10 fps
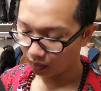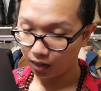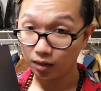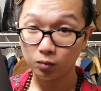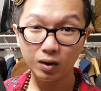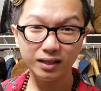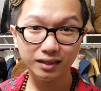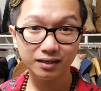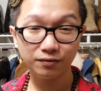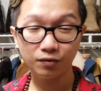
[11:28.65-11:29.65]

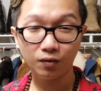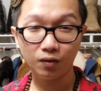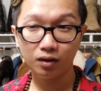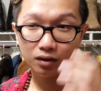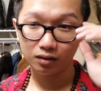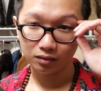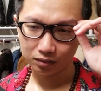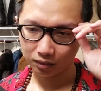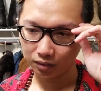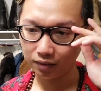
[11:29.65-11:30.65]
One thing
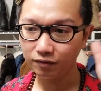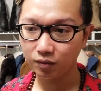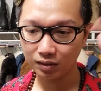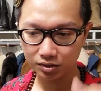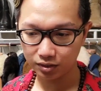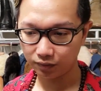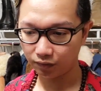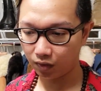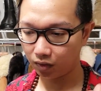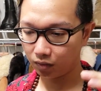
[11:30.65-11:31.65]
for, if you're watching
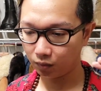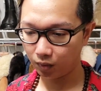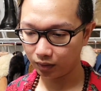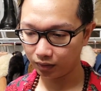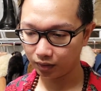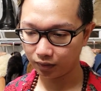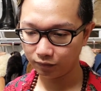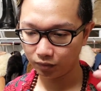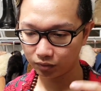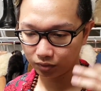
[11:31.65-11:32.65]
this for one thing,
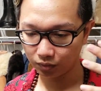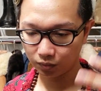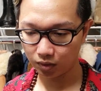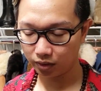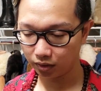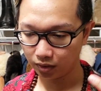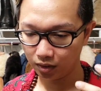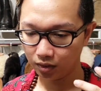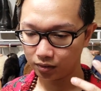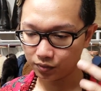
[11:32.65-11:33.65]
if you're still working,
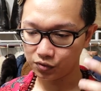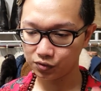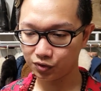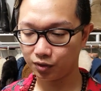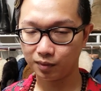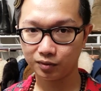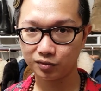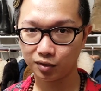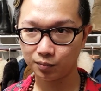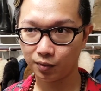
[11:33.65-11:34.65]
researching
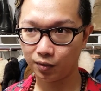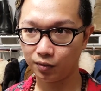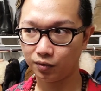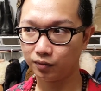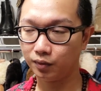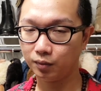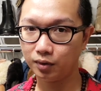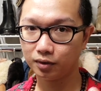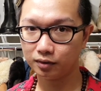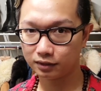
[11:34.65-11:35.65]
about jumper
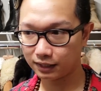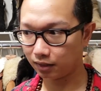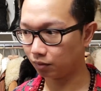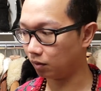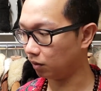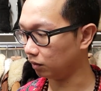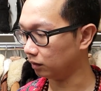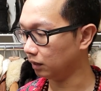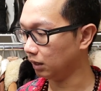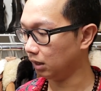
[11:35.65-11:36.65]
with Saint
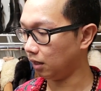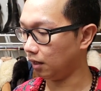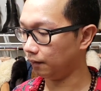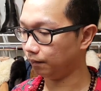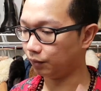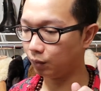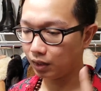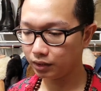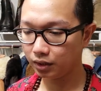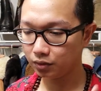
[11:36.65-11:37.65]
Laurent,
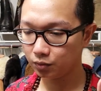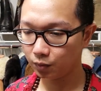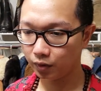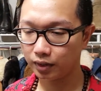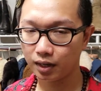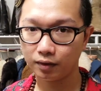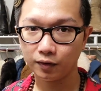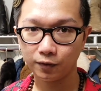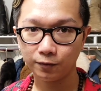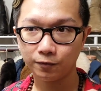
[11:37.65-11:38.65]
one thing to point
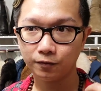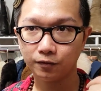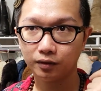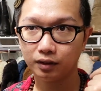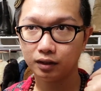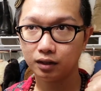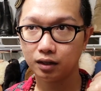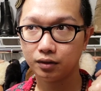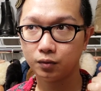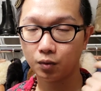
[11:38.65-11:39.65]
out, if
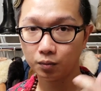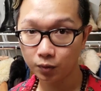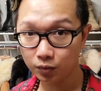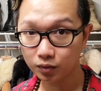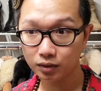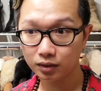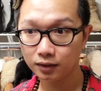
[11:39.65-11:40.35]
your boot